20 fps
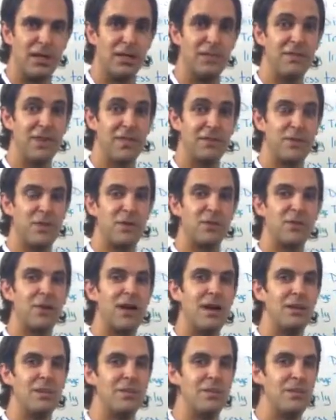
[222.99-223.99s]
investment
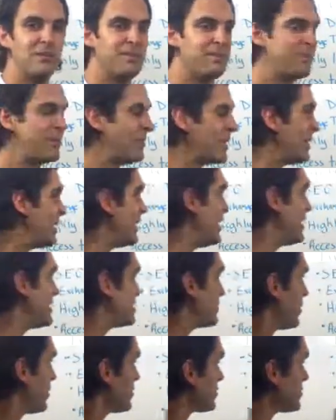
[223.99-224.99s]
horizon,
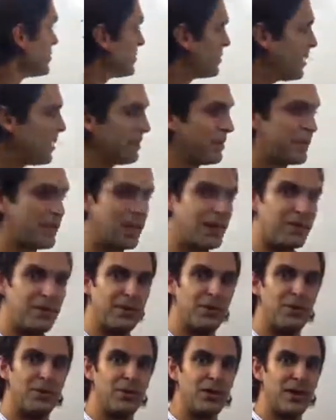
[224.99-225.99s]
as opposed to a public
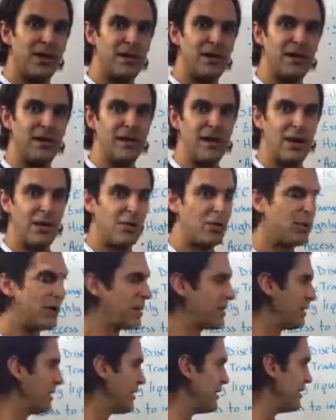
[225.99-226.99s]
company where you can get in and out
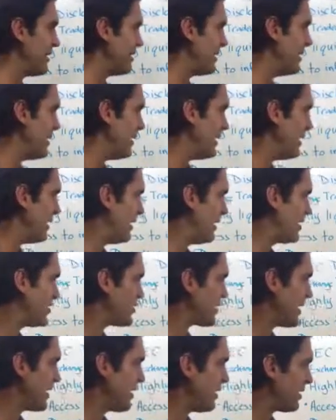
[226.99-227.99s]
quickly and
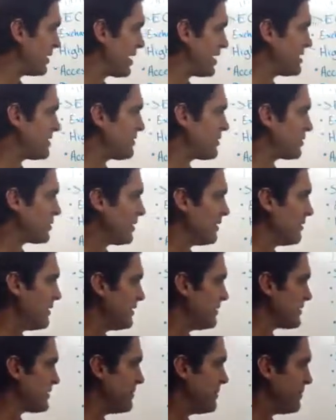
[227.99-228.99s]
trade all kinds of
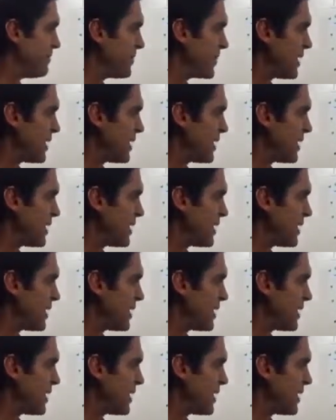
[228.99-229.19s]
derivatives.